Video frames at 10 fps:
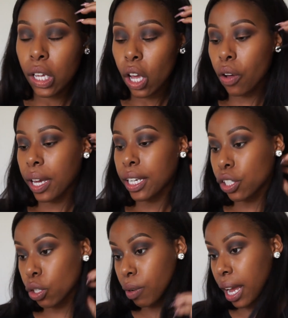Okay,
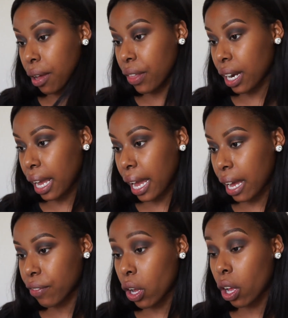so now that I
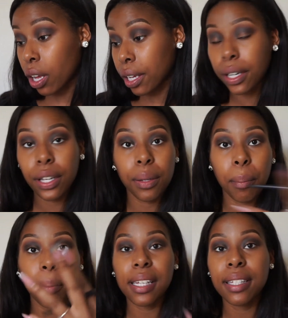have on
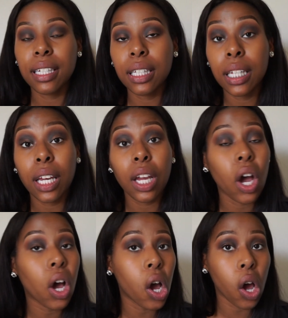basically
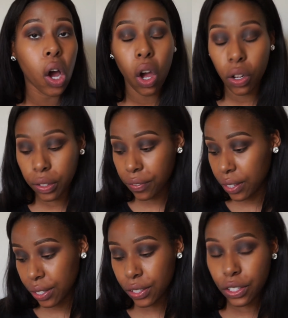all of
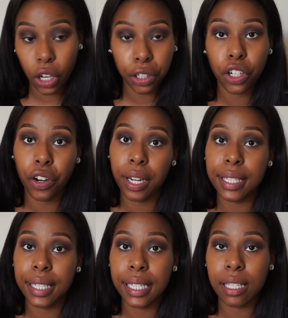this dark
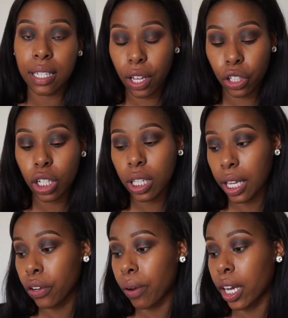craziness and I look
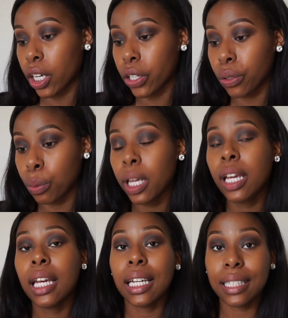like a raccoon,
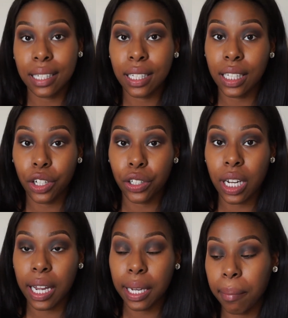it's glitter
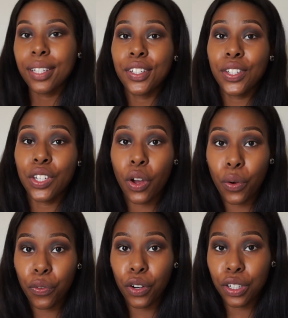time.
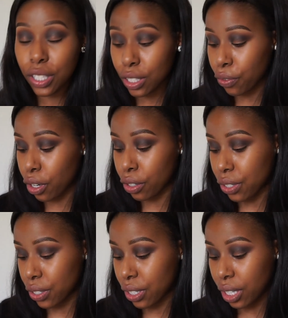So first things
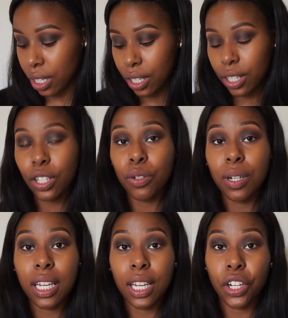first, you
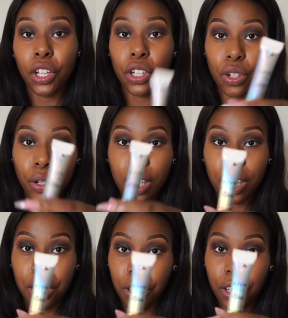need your
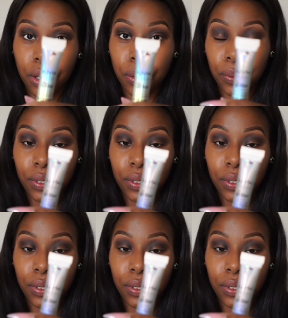glitter glue.